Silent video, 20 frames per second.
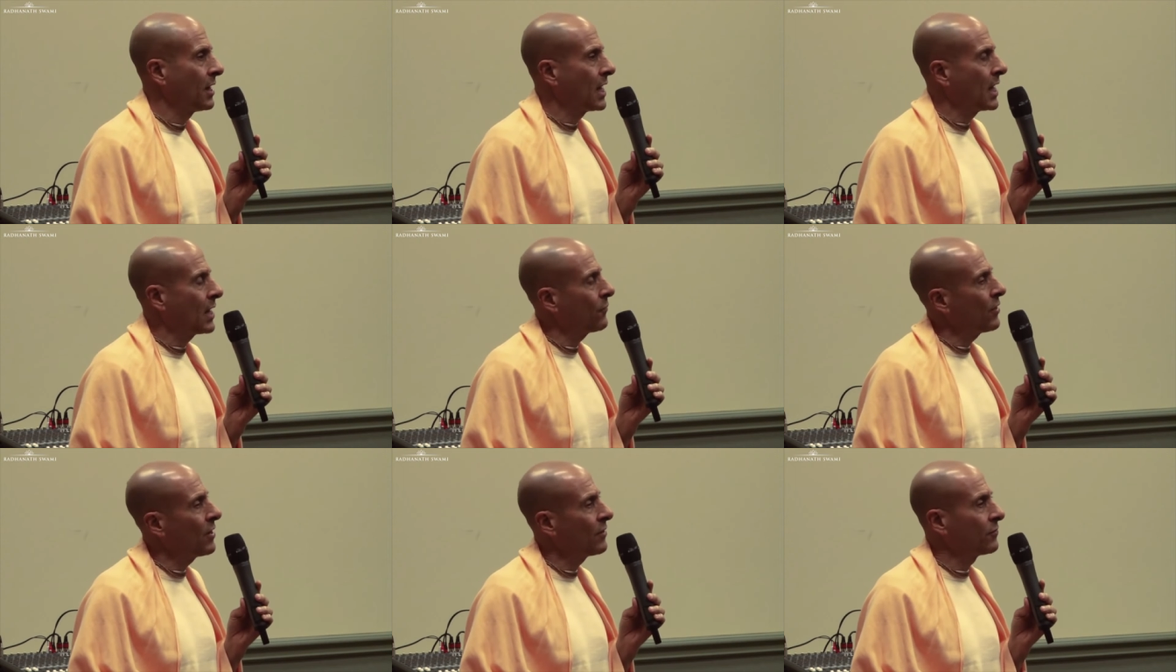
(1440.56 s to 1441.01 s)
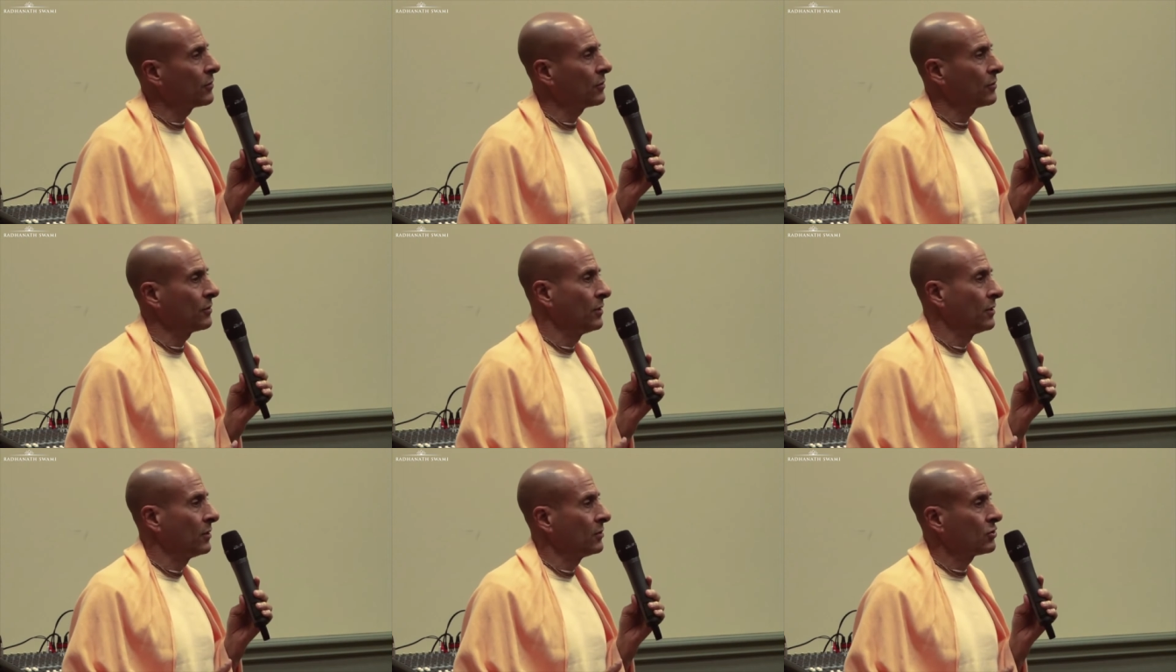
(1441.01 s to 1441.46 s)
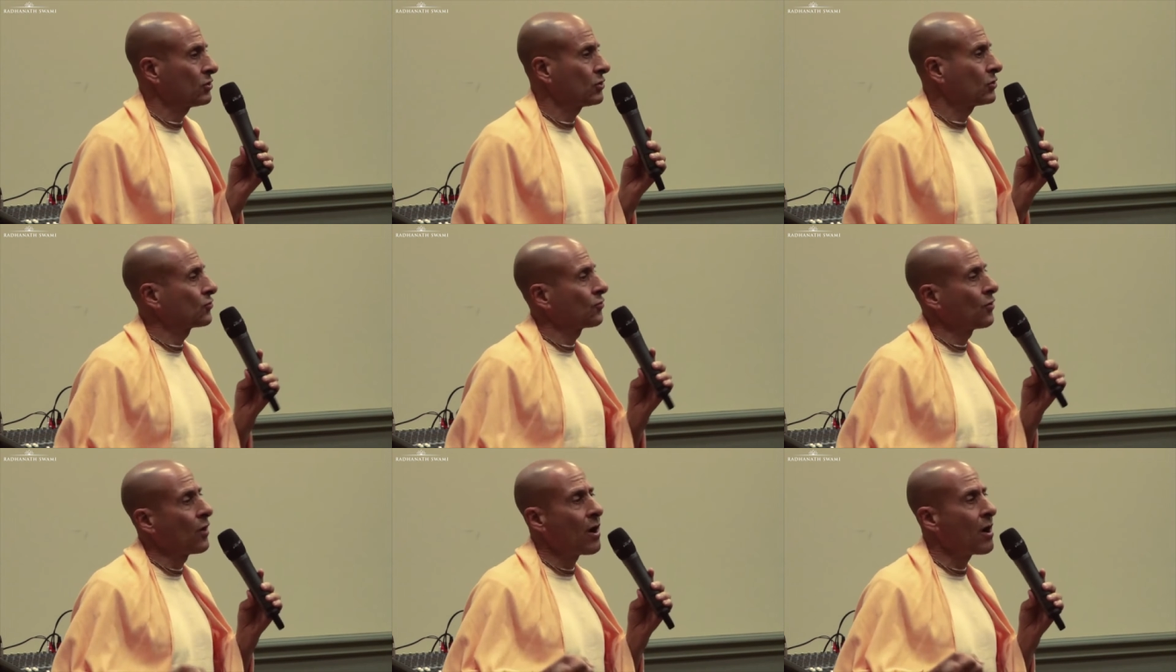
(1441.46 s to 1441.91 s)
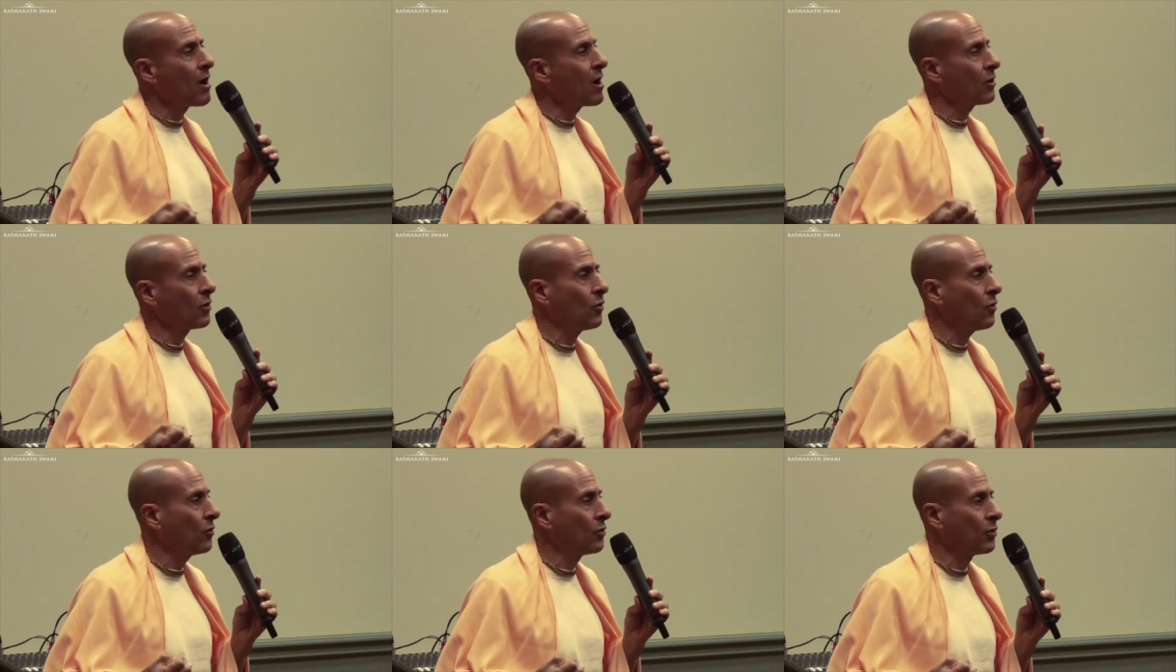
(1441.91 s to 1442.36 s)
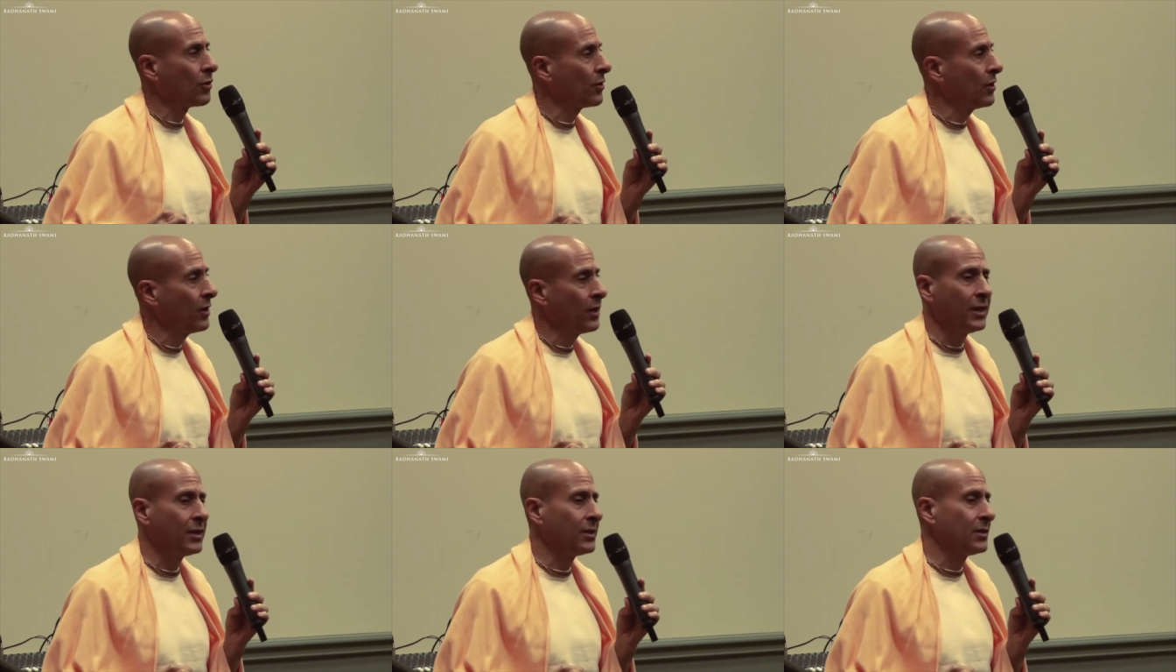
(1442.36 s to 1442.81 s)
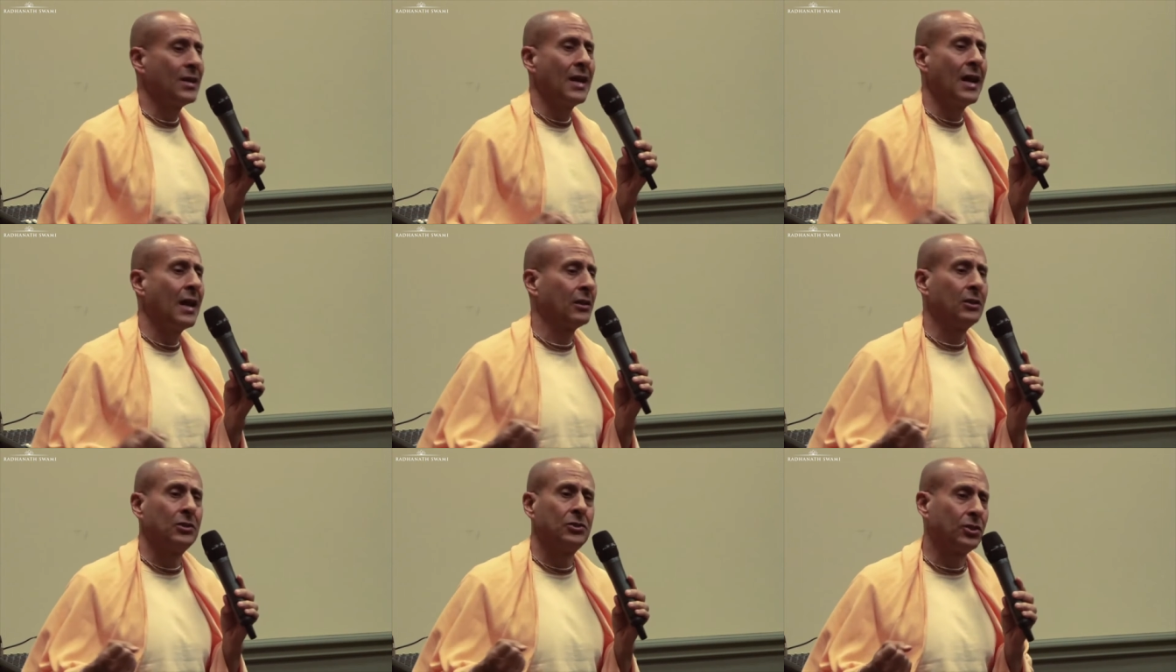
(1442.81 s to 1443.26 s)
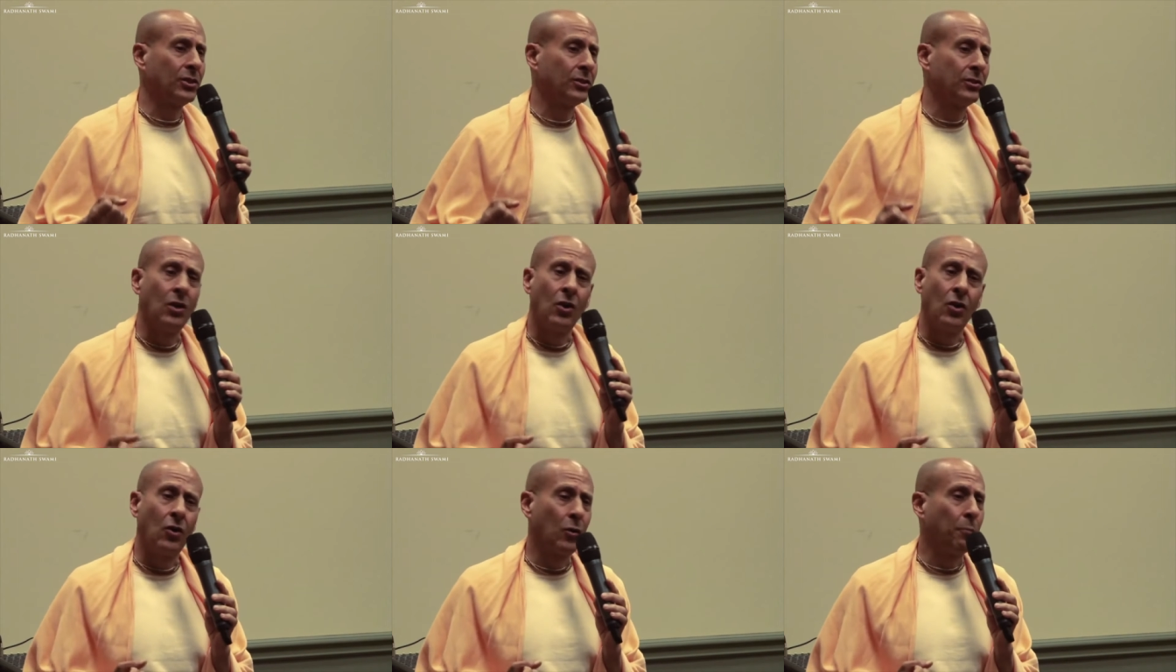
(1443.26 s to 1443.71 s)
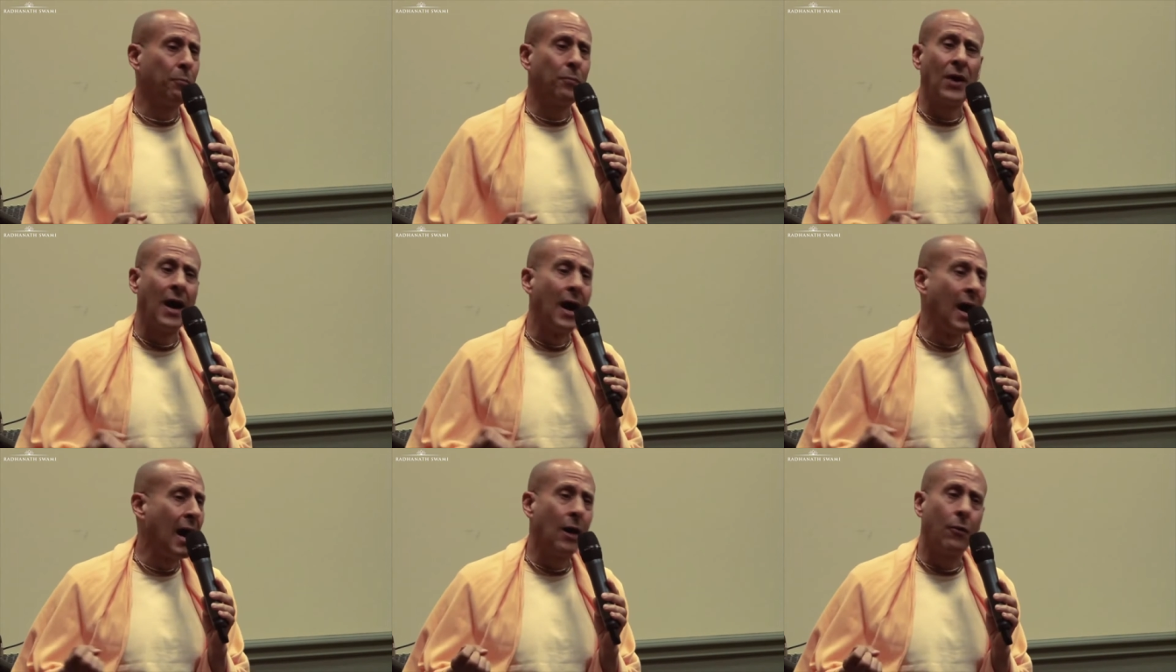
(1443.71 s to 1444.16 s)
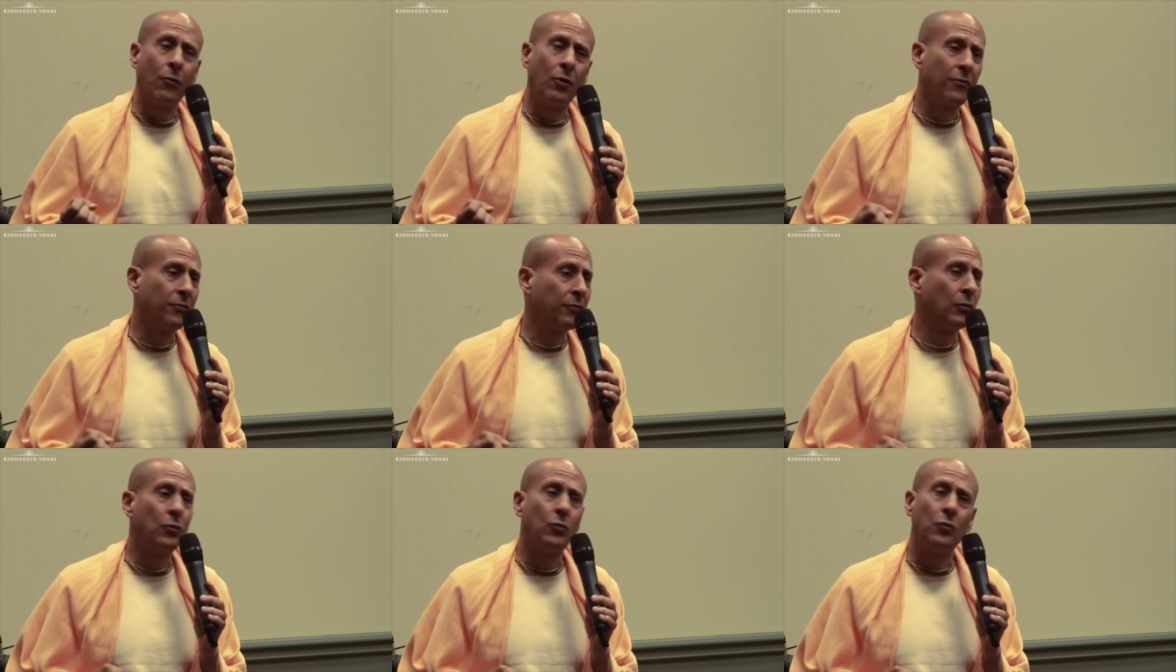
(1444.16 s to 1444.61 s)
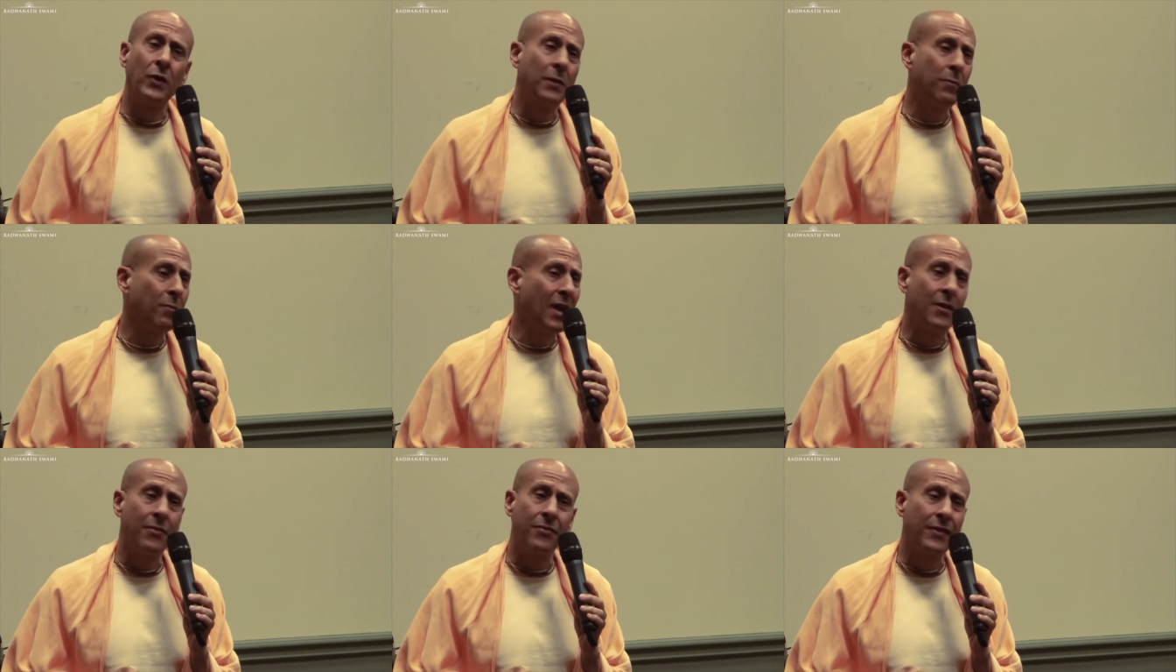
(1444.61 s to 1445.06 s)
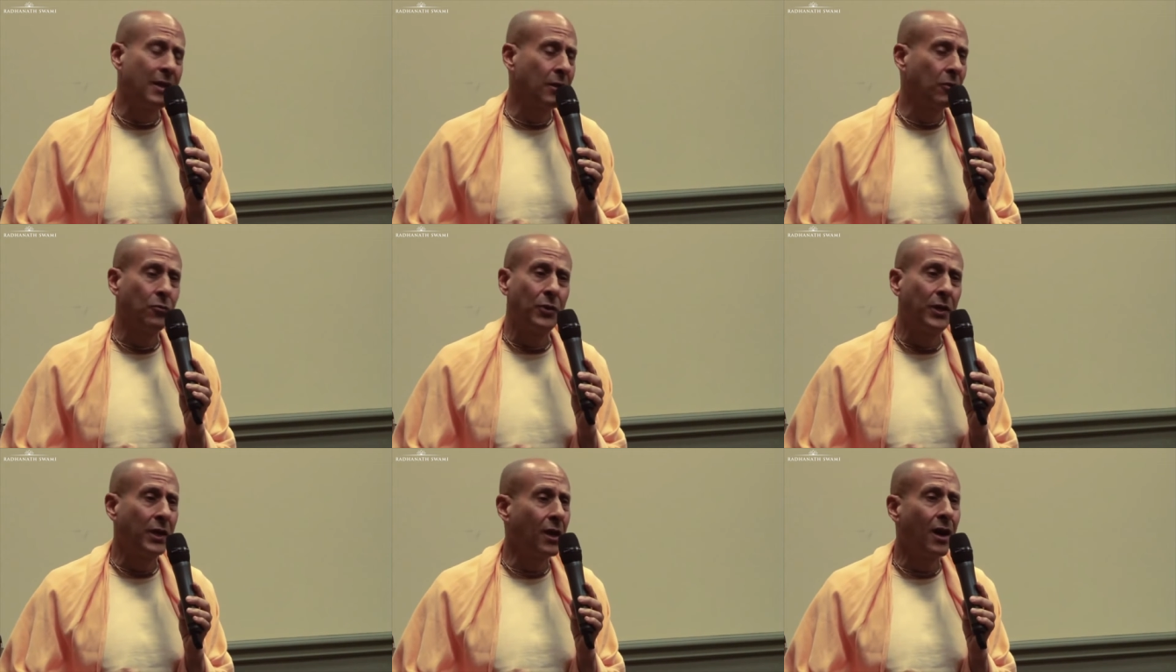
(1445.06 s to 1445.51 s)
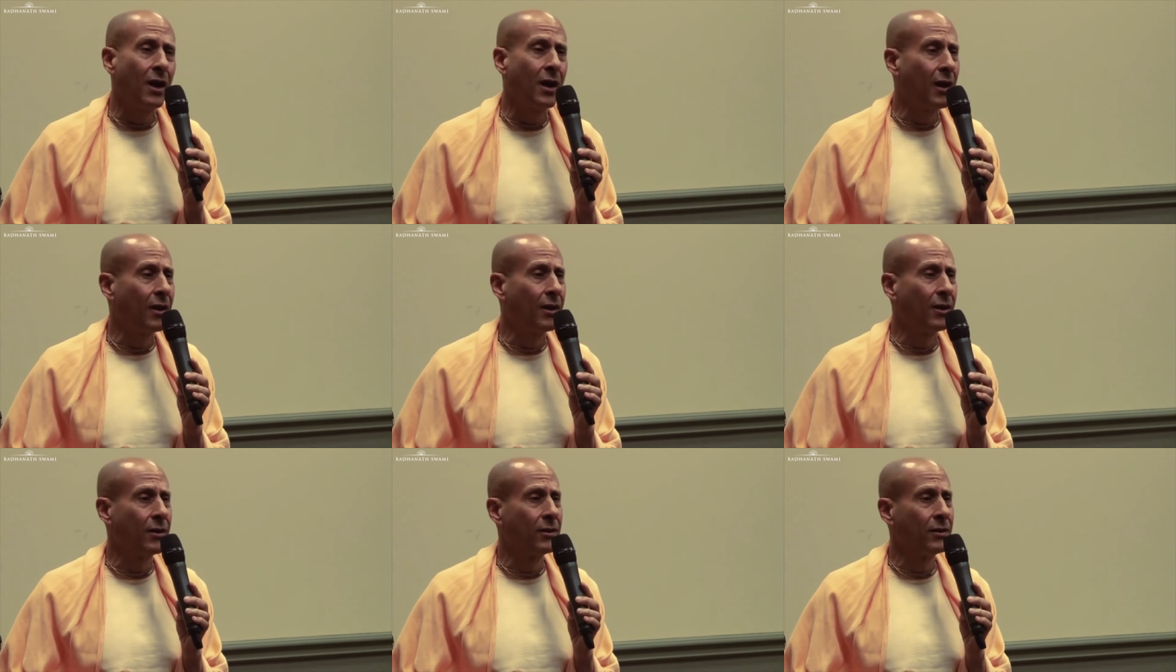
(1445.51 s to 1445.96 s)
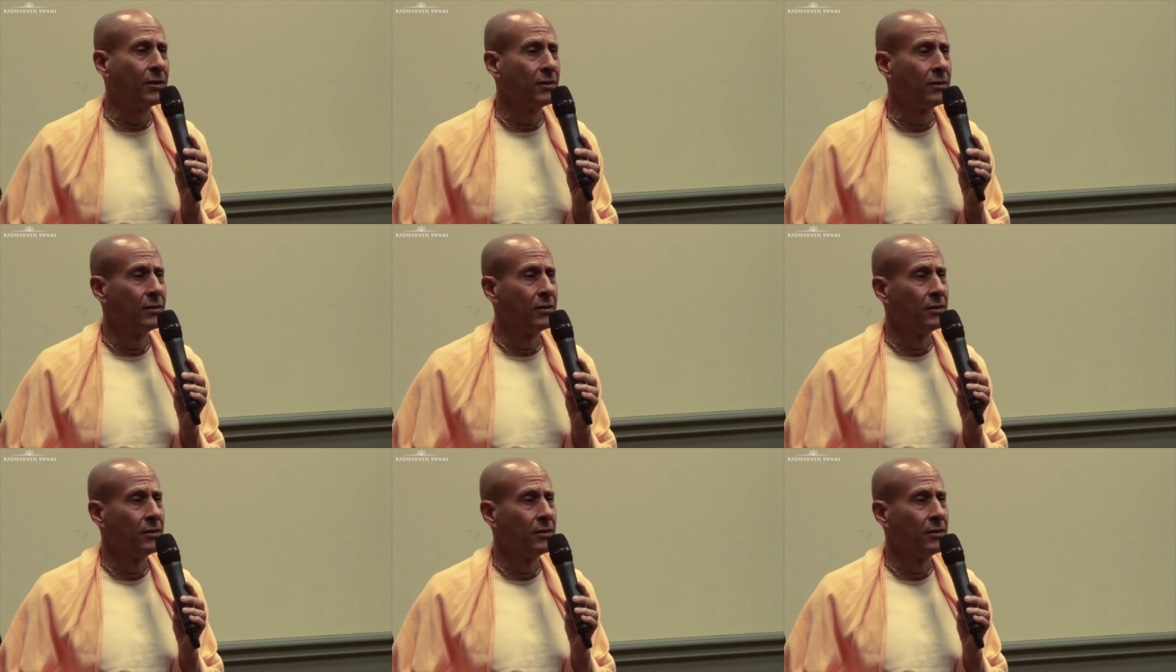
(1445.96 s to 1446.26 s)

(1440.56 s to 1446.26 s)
however strong or intelligent or powerful we may think we are,